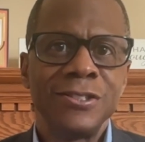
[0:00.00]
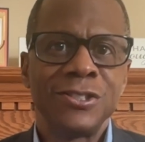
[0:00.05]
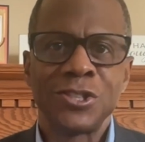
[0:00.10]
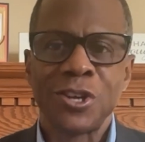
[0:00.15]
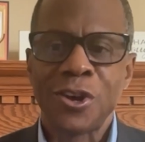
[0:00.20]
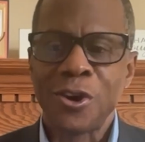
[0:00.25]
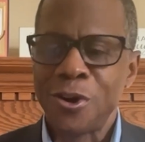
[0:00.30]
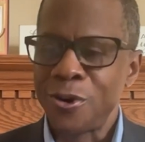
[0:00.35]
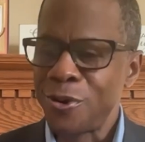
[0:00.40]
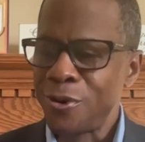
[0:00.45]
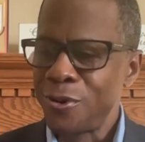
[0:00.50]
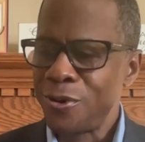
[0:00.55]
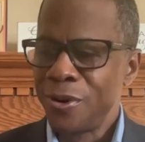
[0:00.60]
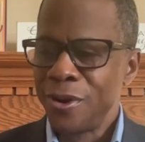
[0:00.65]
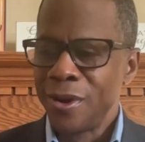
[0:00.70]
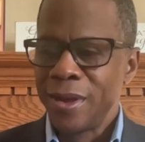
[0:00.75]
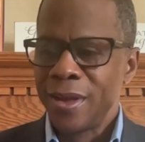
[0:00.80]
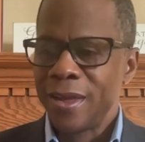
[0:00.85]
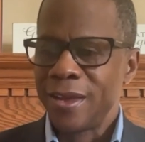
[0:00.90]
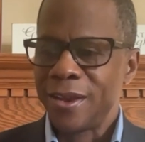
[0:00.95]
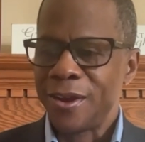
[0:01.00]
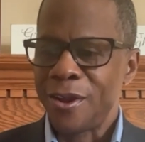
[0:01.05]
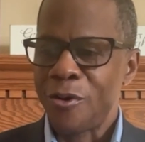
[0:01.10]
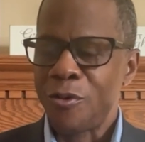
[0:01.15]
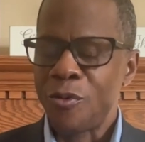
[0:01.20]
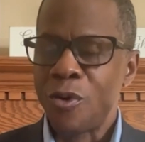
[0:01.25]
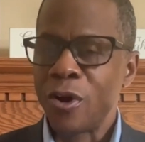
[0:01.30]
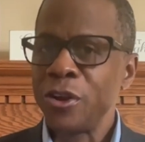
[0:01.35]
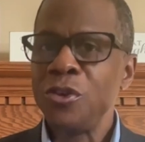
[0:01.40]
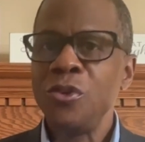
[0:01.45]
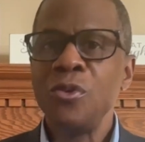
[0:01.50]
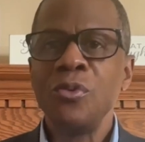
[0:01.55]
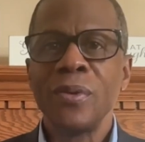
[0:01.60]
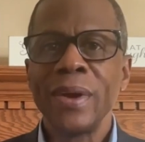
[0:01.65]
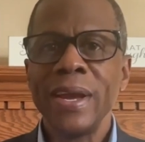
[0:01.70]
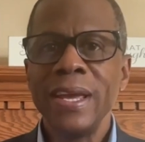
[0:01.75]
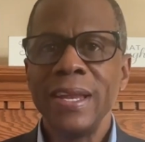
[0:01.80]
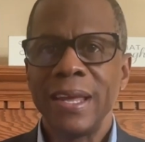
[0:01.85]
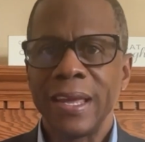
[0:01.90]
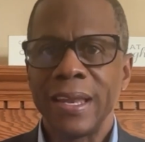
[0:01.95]
so, what are you
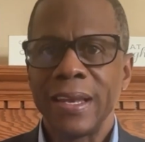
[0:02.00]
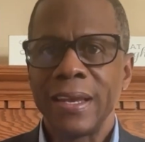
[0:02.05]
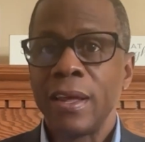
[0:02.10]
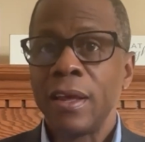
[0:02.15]
reading?